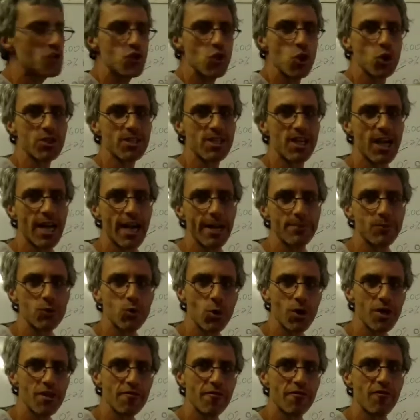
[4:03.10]
is your time?
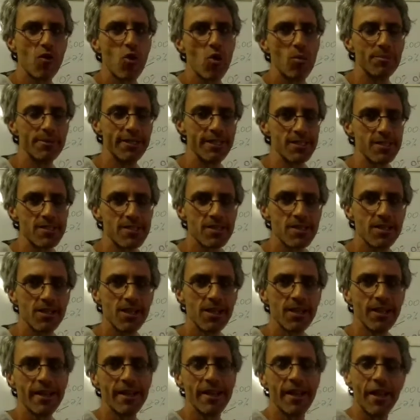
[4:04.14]
24 months.
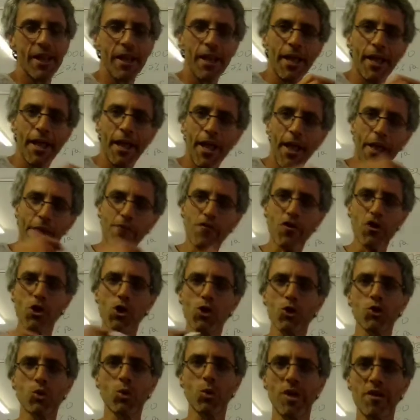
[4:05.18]
If you
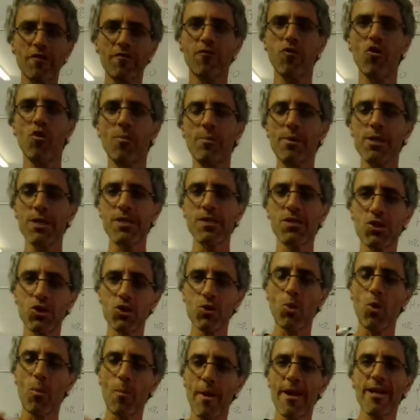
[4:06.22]
use 24 months,
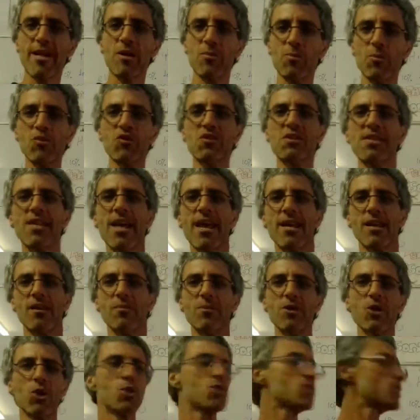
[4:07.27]
you will make a
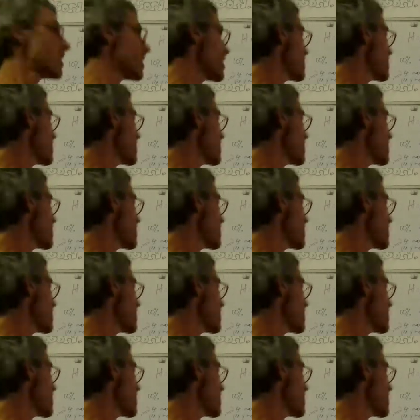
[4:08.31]
mistake because